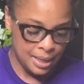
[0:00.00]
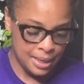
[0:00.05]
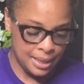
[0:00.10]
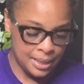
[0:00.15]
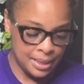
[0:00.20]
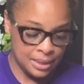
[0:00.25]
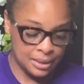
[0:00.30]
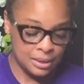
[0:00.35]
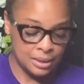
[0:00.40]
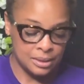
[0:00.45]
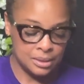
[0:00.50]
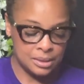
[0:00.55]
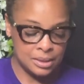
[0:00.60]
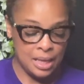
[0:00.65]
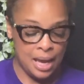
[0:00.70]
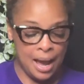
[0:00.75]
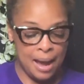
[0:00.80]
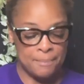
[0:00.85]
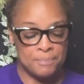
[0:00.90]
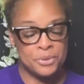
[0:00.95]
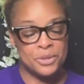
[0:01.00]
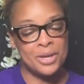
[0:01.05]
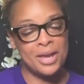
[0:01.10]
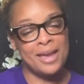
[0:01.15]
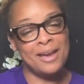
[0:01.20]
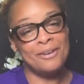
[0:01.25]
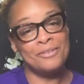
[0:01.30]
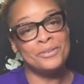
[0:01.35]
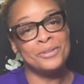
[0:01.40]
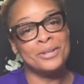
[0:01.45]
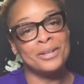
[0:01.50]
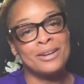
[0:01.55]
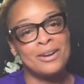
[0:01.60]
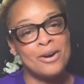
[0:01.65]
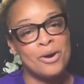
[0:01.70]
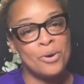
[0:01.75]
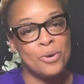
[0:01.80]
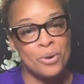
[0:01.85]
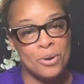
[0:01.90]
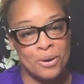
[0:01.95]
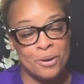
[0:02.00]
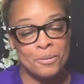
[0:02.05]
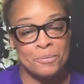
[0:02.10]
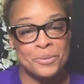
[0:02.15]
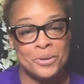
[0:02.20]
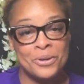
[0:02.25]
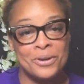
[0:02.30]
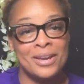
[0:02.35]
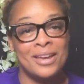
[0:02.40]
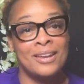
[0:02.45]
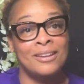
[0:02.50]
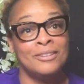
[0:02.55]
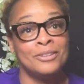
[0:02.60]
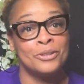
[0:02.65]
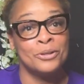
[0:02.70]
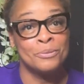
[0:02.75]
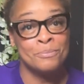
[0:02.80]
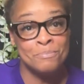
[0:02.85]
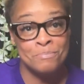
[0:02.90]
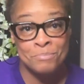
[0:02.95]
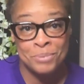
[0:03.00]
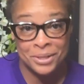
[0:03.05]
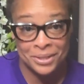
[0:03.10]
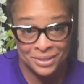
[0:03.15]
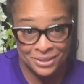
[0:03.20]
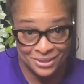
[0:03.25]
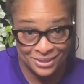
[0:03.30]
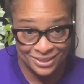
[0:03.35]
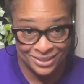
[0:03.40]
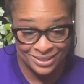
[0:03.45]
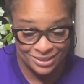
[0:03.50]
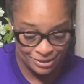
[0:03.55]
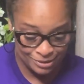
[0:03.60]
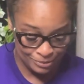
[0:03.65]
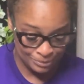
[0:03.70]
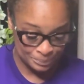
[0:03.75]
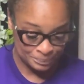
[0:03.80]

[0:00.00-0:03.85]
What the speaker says: in the top, you have your caramel and your butter.